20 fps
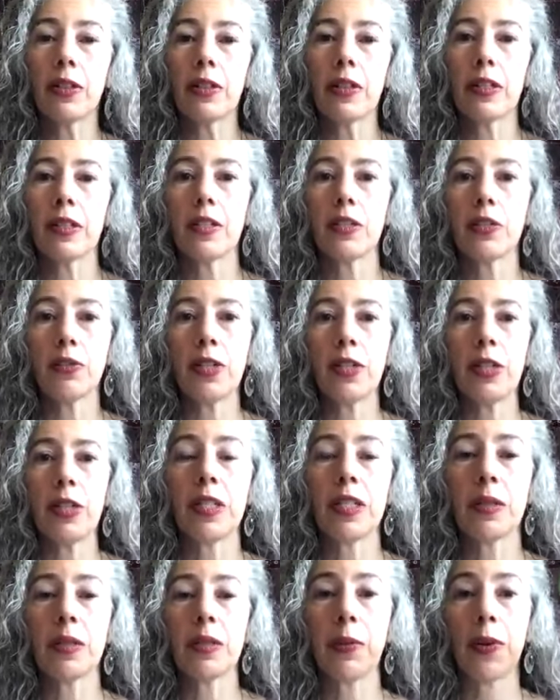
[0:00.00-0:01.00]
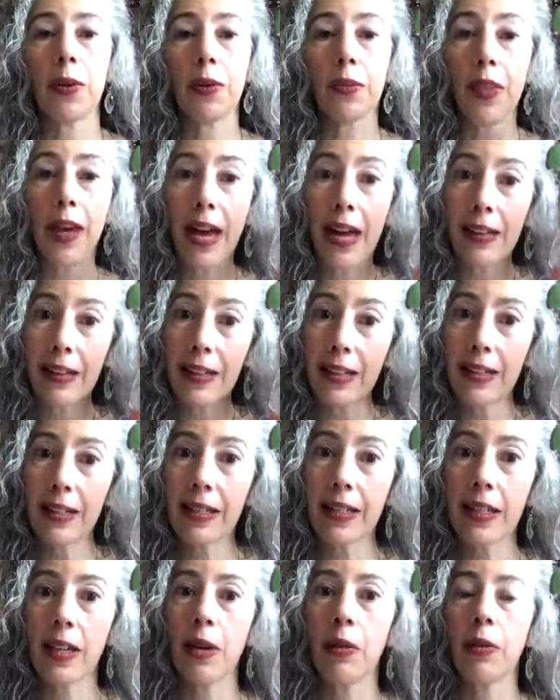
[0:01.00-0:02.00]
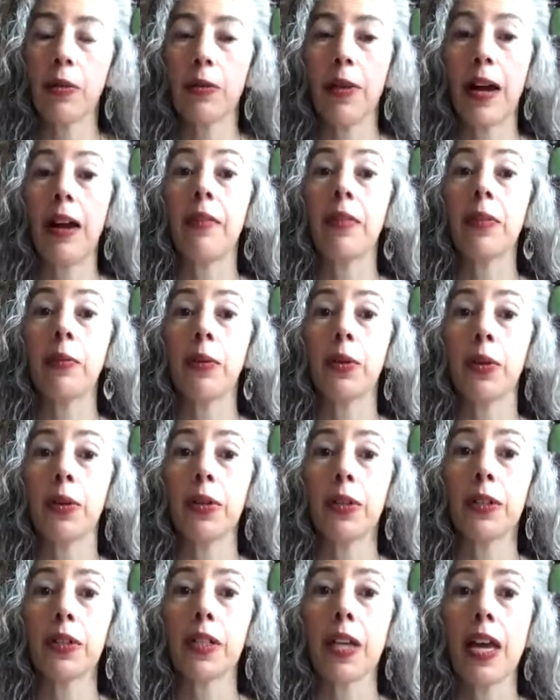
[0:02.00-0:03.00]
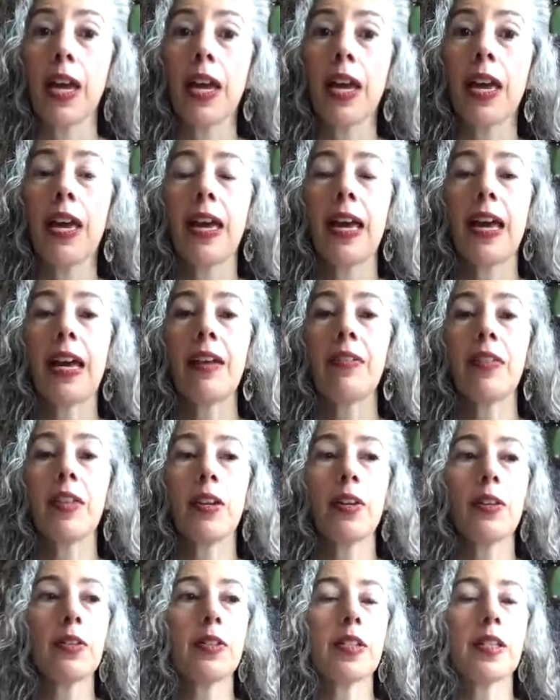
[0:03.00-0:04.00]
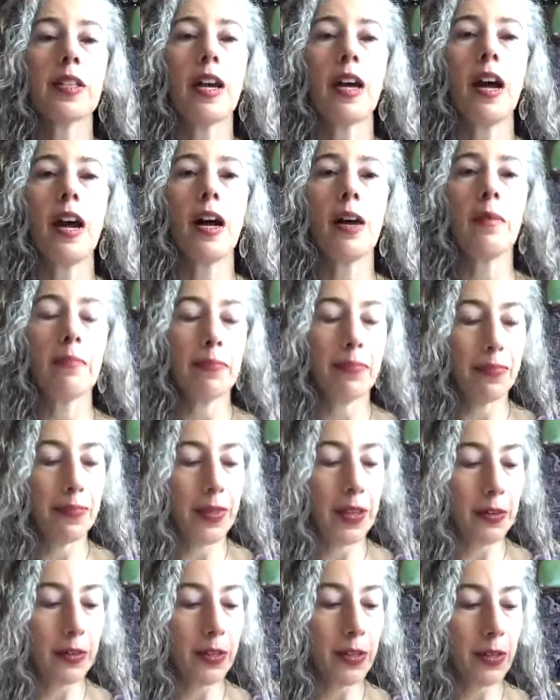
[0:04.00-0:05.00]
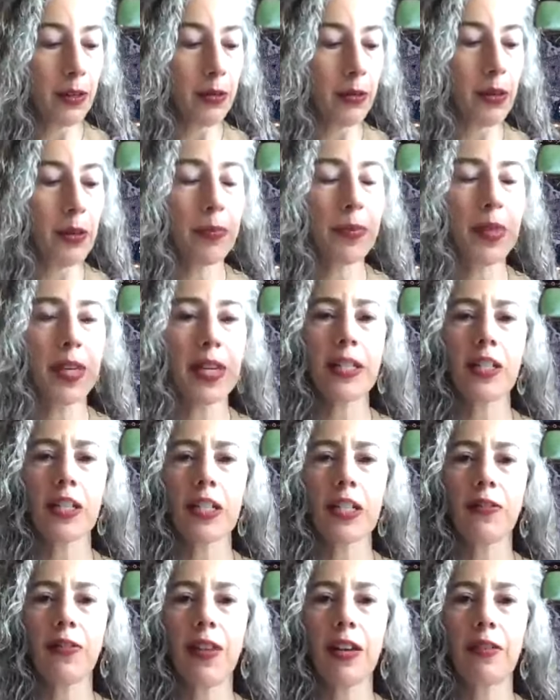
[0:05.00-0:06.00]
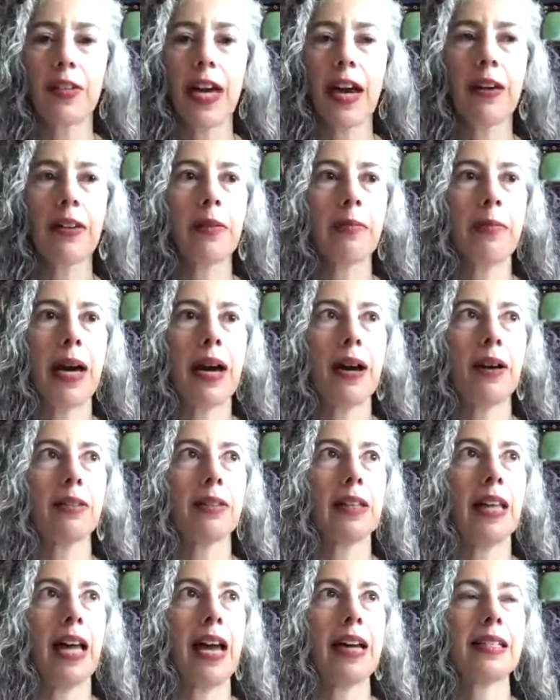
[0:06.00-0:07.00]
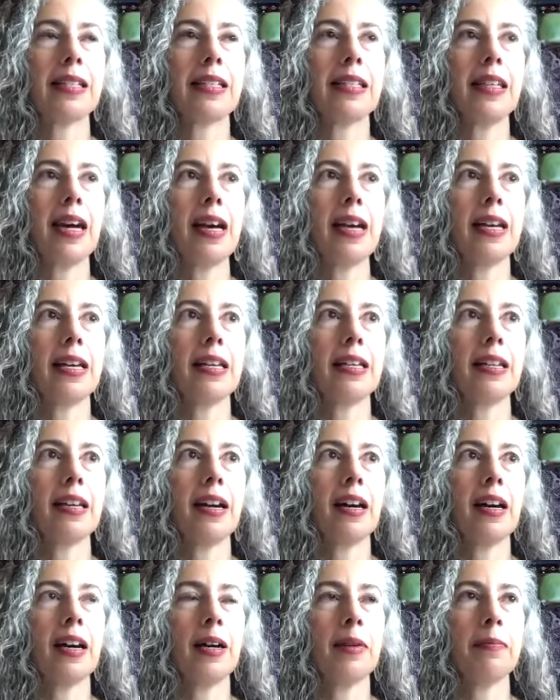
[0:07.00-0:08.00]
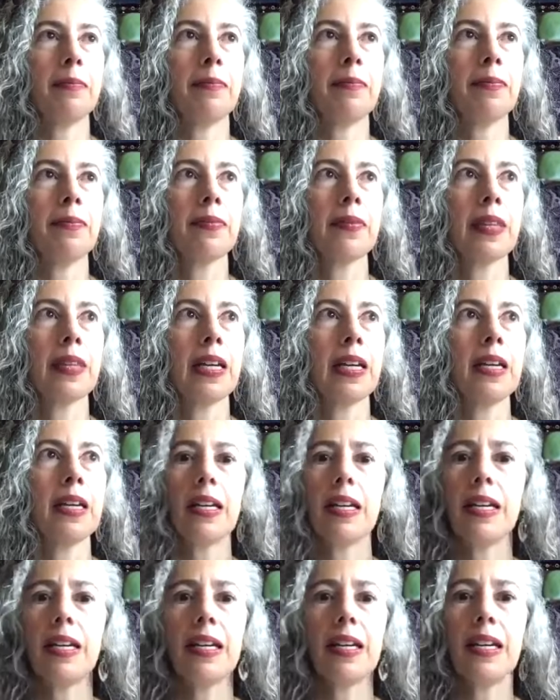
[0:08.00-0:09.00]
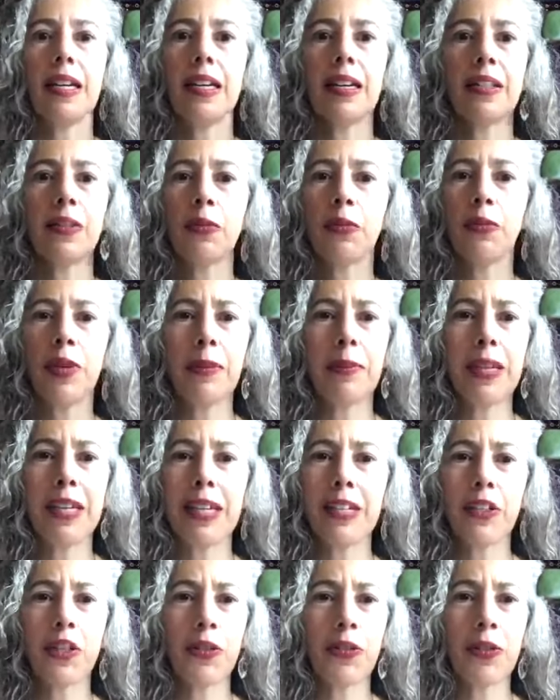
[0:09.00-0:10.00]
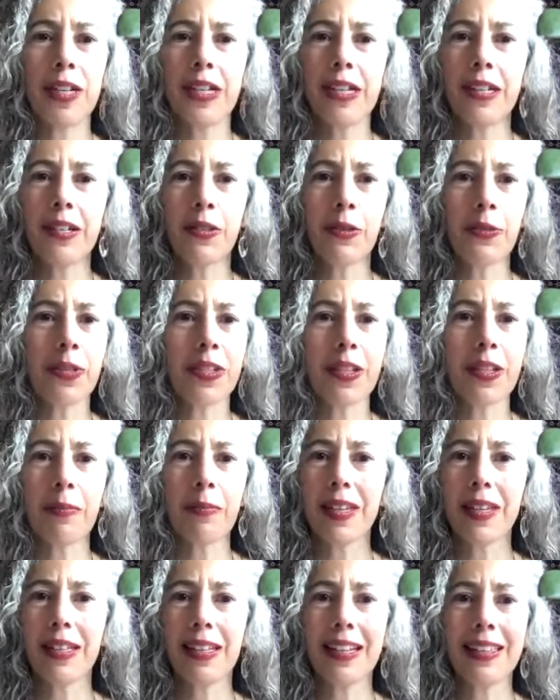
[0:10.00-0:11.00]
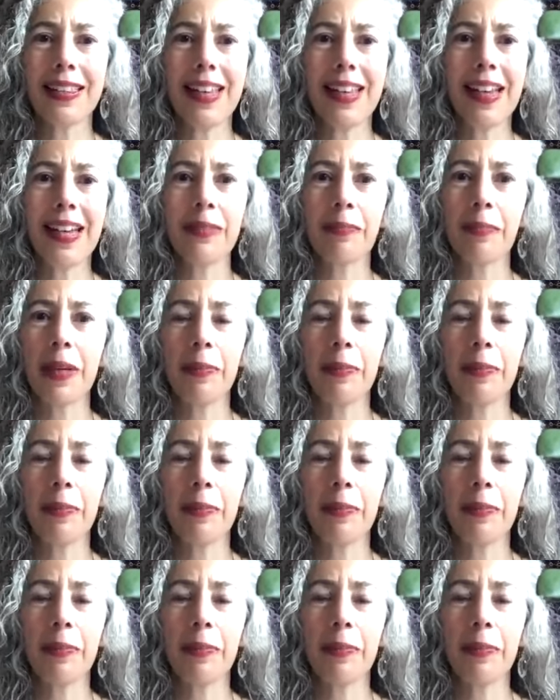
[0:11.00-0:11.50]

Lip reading: Torkelson, Tree Whisperer, that needs to go around the world. And there's a group that I just found out about last night. It's Women and Trees or something like that.